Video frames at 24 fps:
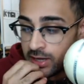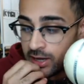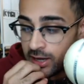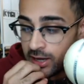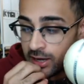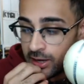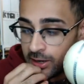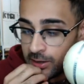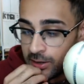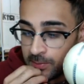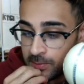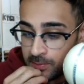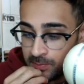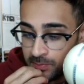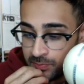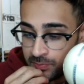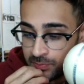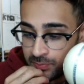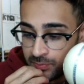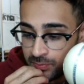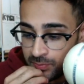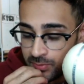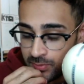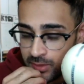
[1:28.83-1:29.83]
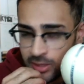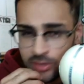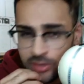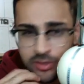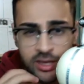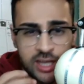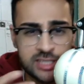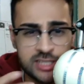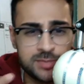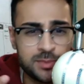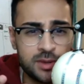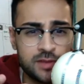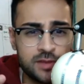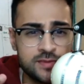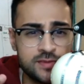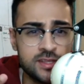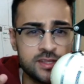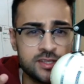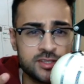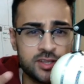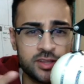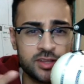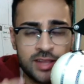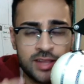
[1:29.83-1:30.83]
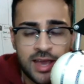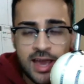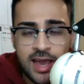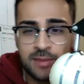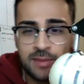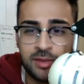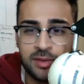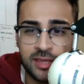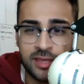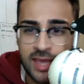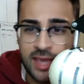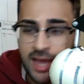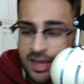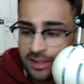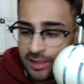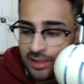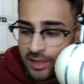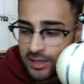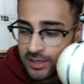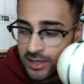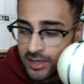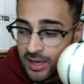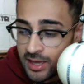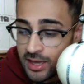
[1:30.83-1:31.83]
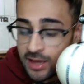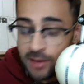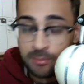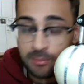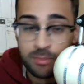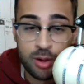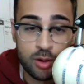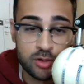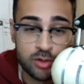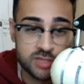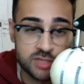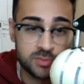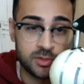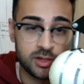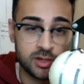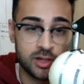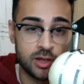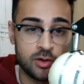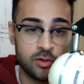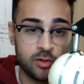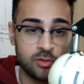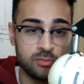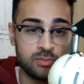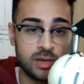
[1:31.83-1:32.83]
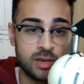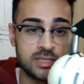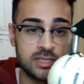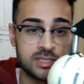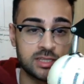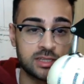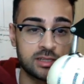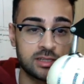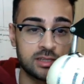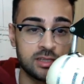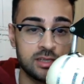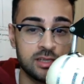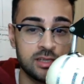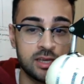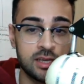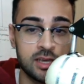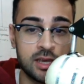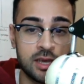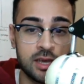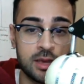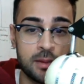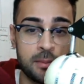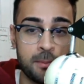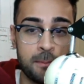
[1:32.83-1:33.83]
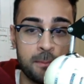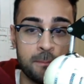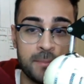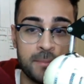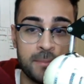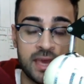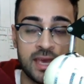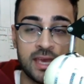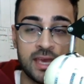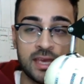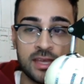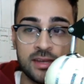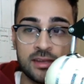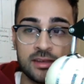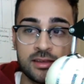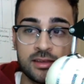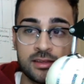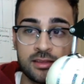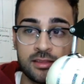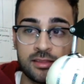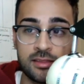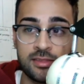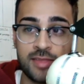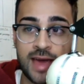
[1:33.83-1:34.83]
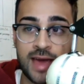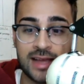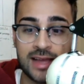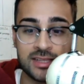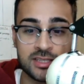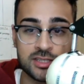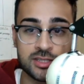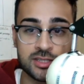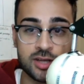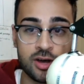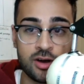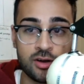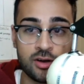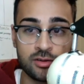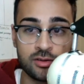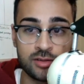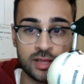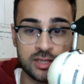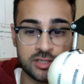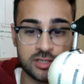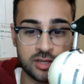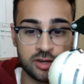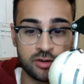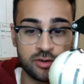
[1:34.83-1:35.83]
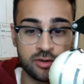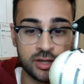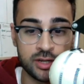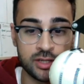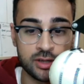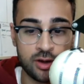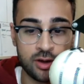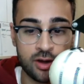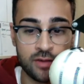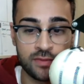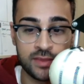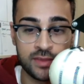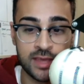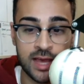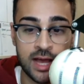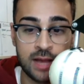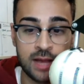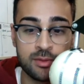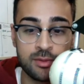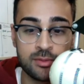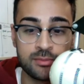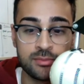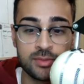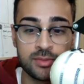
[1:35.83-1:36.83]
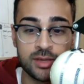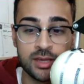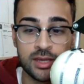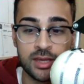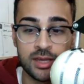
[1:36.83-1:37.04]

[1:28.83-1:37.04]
And you guys might have seen this online, but yeah, like Post Malone basically made that song that's already on the album